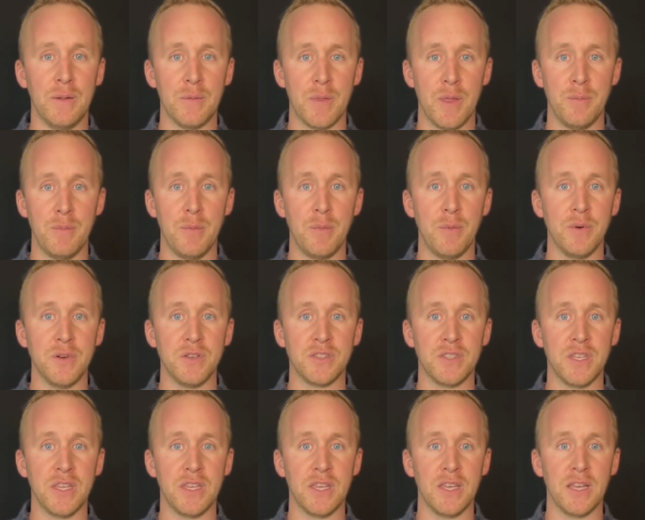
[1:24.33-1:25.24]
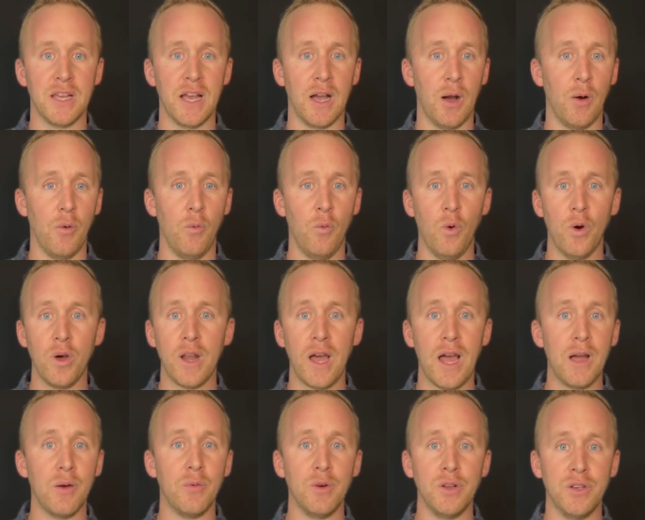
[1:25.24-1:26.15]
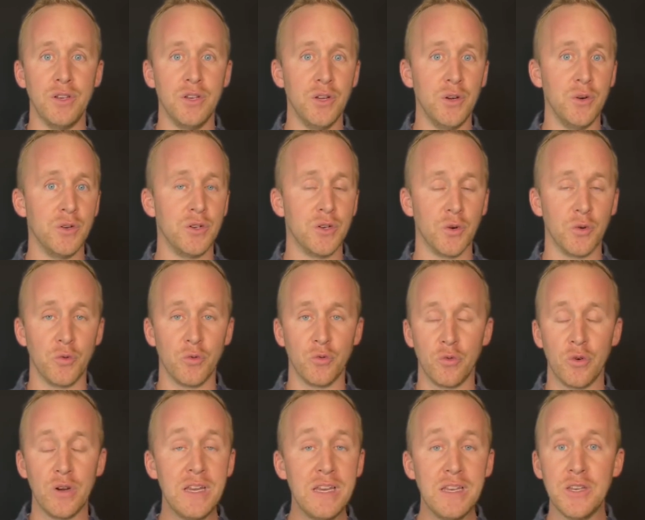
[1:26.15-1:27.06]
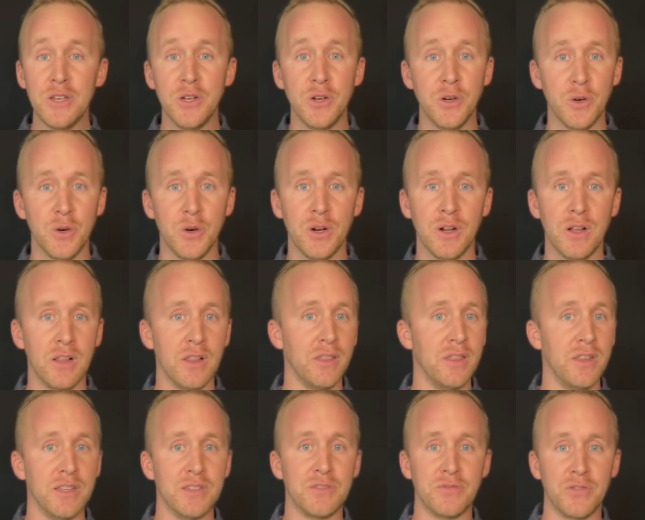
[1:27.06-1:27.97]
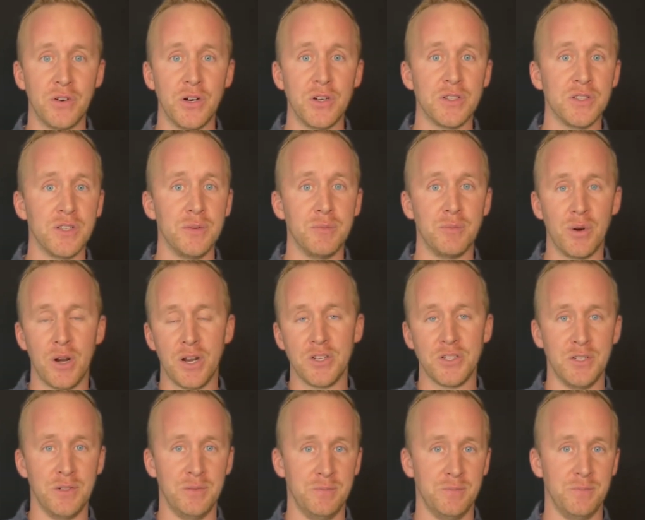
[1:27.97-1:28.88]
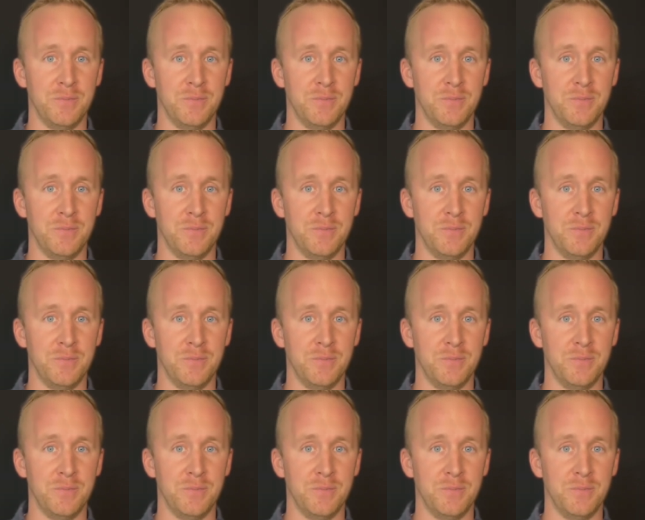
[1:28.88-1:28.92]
I remember just thinking what I would do to redo this first impression.